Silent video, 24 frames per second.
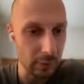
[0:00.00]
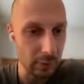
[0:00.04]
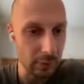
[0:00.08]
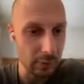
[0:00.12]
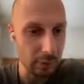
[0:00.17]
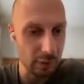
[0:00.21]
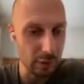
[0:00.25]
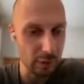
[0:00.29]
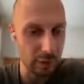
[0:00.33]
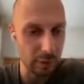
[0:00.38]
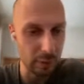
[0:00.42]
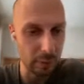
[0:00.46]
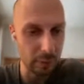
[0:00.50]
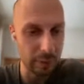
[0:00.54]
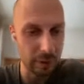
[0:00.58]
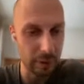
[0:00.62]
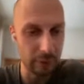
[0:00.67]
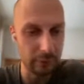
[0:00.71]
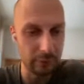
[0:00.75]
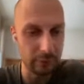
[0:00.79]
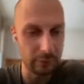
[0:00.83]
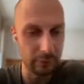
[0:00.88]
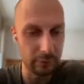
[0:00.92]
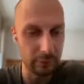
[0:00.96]
Just
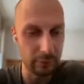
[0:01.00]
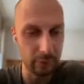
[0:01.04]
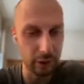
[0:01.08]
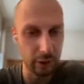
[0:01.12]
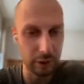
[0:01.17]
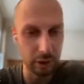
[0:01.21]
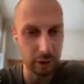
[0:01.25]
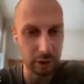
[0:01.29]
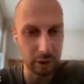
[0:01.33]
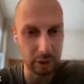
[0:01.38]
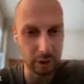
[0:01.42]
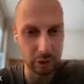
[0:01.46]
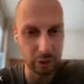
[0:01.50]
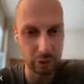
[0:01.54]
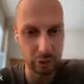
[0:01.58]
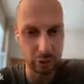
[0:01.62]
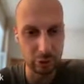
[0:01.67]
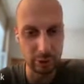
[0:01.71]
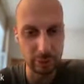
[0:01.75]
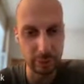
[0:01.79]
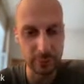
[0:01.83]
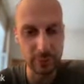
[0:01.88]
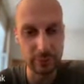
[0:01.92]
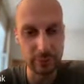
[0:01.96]
waiting for the
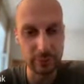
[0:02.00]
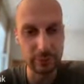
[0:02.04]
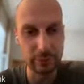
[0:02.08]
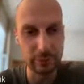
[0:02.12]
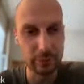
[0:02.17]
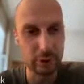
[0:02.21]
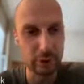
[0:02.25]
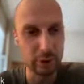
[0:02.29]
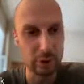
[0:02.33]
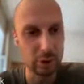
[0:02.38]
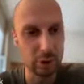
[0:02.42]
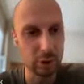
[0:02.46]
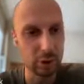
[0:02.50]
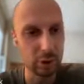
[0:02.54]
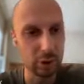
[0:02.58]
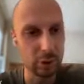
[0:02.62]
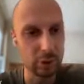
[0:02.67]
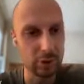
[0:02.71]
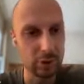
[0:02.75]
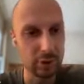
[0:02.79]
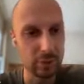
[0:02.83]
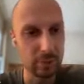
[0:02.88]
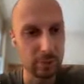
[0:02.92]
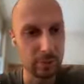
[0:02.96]
jobs to finish.
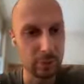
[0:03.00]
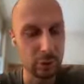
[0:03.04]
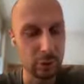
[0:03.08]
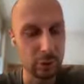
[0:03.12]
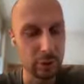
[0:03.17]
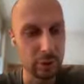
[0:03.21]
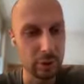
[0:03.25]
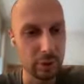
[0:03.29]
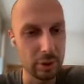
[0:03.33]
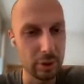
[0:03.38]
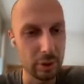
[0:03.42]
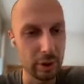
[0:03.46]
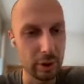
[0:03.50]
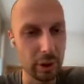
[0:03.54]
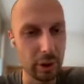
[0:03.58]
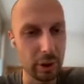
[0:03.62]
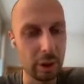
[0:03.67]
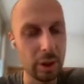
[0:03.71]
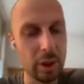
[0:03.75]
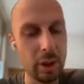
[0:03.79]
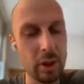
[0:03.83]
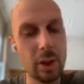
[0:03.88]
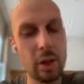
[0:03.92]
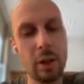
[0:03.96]
It's mostly
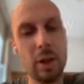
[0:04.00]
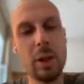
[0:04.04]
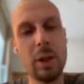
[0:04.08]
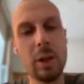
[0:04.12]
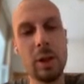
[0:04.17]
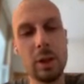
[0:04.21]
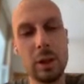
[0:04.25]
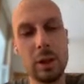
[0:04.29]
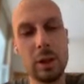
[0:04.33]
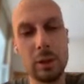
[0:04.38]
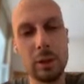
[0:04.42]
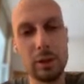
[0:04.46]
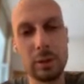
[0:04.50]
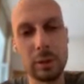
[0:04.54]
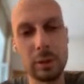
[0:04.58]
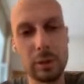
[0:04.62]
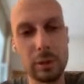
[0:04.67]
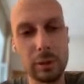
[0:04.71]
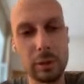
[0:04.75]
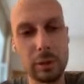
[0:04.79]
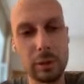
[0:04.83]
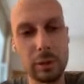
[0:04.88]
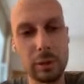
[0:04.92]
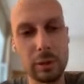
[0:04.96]

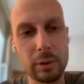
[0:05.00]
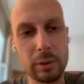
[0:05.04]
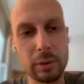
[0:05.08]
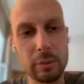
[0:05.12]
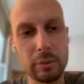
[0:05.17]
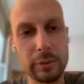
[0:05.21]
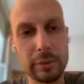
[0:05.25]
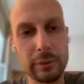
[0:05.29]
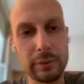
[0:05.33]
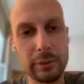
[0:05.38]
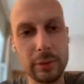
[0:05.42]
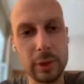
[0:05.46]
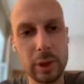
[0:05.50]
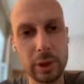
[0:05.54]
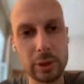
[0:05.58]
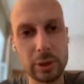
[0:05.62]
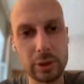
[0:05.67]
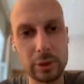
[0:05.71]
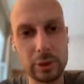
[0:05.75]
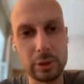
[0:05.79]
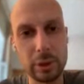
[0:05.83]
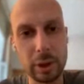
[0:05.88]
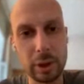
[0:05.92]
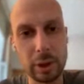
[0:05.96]

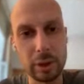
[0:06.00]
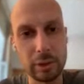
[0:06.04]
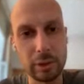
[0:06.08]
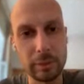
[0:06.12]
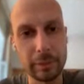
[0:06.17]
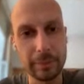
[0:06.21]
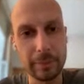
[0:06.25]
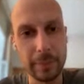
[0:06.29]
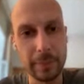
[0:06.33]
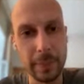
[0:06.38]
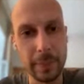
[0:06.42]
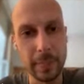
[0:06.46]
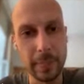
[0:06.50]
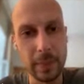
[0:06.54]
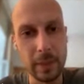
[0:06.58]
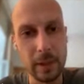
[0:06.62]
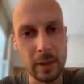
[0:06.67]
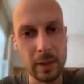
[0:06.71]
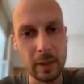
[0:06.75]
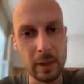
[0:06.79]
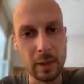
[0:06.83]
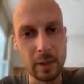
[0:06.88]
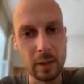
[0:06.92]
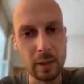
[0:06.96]
refactoring.
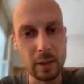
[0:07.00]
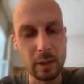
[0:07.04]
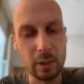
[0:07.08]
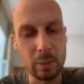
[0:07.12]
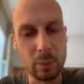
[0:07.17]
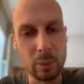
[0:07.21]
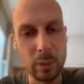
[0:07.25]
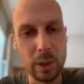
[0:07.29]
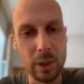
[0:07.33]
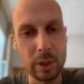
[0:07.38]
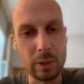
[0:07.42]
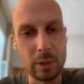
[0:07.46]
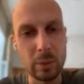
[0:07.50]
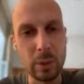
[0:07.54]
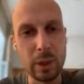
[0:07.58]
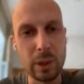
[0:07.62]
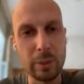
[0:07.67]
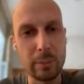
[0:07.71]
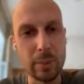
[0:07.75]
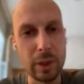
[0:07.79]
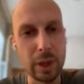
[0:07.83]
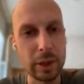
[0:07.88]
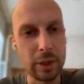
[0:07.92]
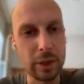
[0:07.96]
The
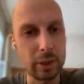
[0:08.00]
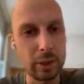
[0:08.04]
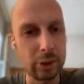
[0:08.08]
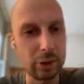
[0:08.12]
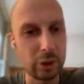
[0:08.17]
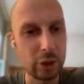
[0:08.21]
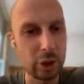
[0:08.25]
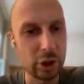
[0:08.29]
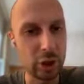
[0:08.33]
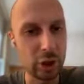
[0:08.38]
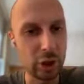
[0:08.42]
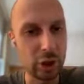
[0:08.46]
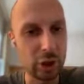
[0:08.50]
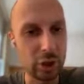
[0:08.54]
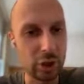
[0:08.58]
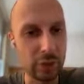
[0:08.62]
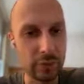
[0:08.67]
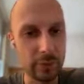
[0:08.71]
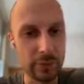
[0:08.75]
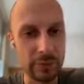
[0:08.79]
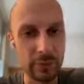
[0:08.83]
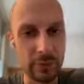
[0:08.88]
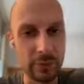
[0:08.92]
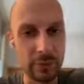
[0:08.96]
one minor change
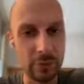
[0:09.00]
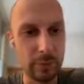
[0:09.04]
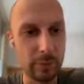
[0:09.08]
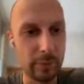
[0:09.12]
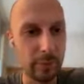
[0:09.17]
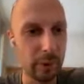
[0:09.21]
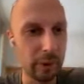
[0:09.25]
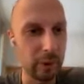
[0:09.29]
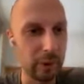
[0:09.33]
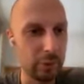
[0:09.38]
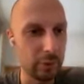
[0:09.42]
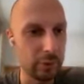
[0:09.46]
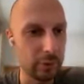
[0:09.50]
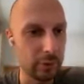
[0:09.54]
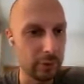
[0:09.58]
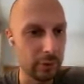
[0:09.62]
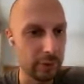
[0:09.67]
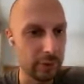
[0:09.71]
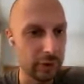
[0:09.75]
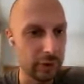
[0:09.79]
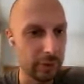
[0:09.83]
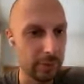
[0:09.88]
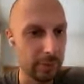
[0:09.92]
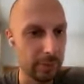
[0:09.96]
from the user
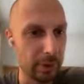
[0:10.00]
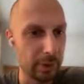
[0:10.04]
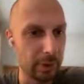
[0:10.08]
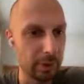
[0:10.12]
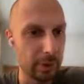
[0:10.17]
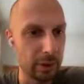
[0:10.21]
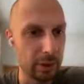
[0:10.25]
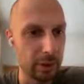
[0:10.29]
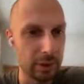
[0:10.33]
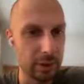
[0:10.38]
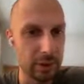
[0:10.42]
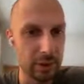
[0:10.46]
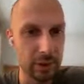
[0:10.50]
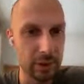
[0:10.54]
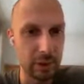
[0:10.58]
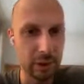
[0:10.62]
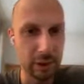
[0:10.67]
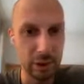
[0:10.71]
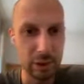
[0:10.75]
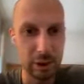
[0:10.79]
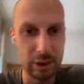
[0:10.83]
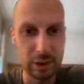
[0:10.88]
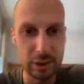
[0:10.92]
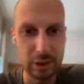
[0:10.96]
experience
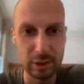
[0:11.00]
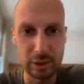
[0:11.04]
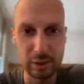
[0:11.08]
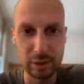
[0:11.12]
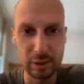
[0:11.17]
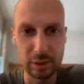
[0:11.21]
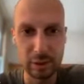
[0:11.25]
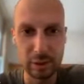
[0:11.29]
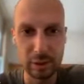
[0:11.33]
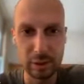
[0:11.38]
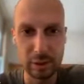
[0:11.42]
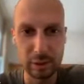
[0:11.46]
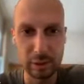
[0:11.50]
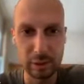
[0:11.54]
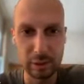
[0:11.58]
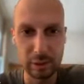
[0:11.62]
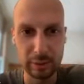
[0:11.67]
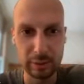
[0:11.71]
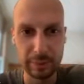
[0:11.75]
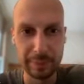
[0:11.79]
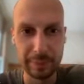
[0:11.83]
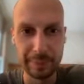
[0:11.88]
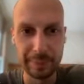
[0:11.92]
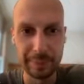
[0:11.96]
is
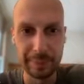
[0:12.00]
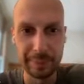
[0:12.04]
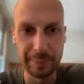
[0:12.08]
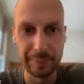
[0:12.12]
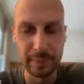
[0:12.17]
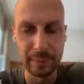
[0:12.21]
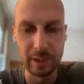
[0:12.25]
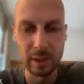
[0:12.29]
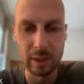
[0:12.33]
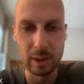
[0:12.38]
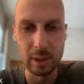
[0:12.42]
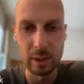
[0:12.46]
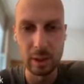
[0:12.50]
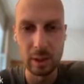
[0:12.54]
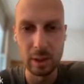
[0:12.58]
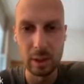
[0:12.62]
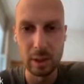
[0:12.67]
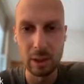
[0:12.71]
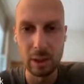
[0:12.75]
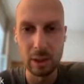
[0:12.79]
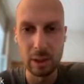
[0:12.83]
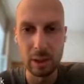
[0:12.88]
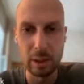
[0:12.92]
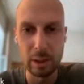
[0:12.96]
the
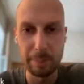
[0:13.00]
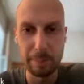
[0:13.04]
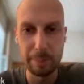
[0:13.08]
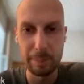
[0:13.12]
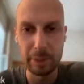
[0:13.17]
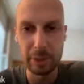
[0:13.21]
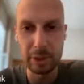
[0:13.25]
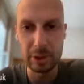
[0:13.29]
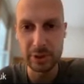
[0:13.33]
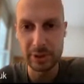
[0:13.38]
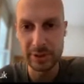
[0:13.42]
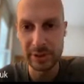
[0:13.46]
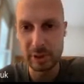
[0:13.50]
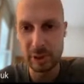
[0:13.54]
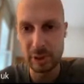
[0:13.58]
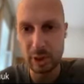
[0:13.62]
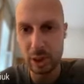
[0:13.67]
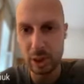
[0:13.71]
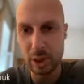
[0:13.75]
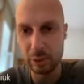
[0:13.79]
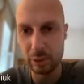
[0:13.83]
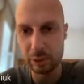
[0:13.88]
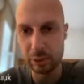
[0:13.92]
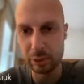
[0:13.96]
peers
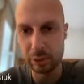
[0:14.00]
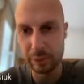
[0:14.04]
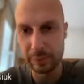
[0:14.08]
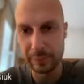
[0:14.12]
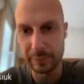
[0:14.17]
count.